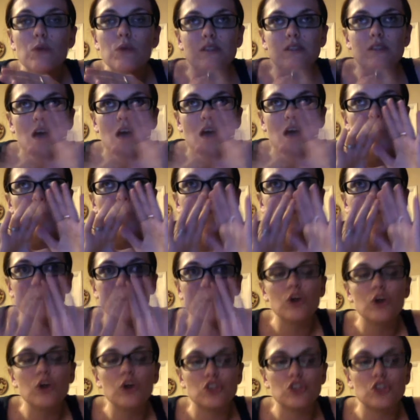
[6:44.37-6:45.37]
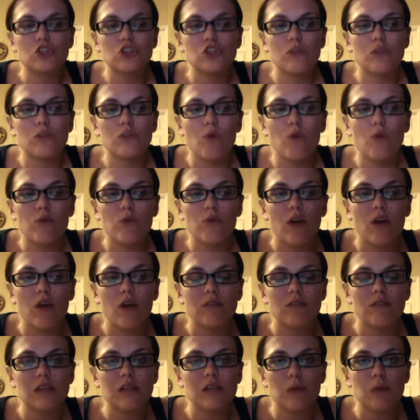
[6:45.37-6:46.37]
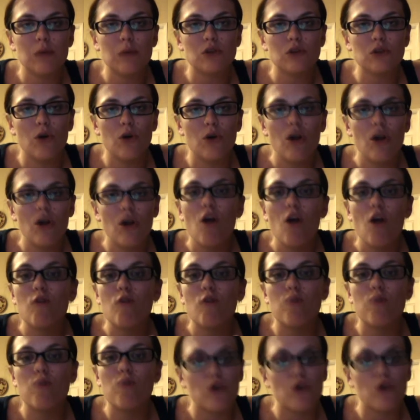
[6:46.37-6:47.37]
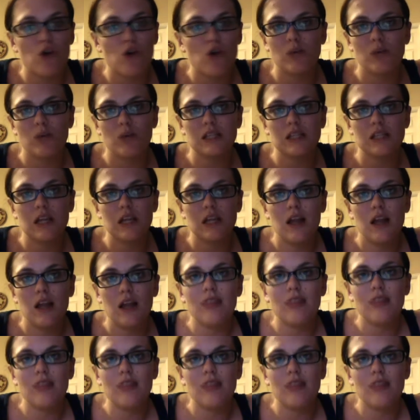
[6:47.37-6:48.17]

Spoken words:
not pushed into the forefront of this episode for no reason.